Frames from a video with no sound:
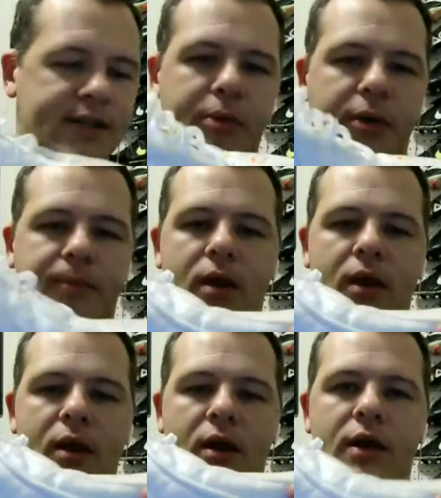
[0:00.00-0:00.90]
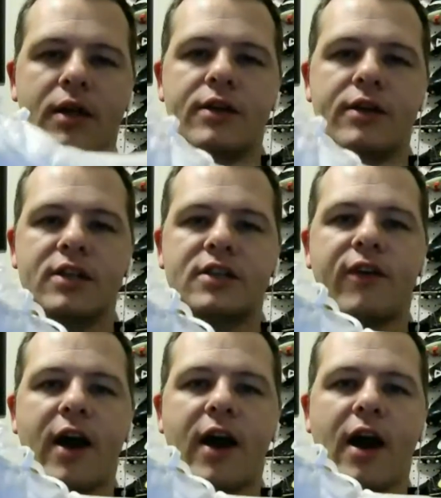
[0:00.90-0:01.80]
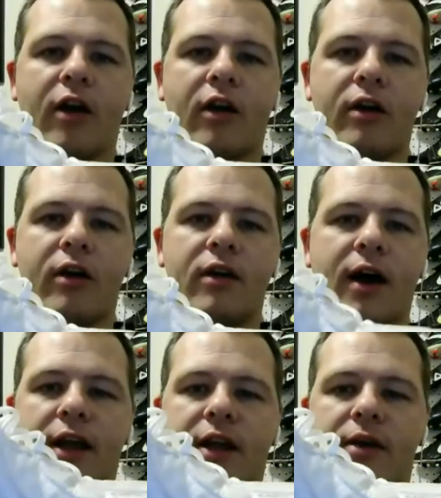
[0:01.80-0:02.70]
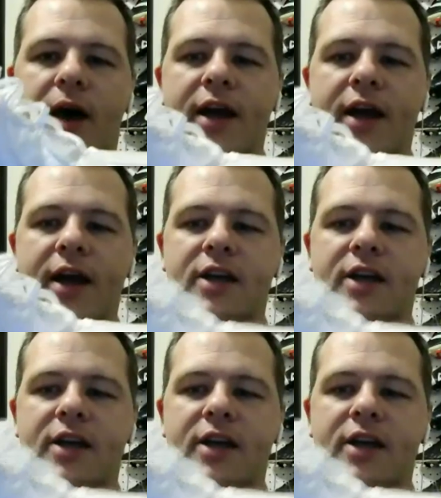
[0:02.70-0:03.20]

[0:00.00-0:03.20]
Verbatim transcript: But thus far, I like them. I actually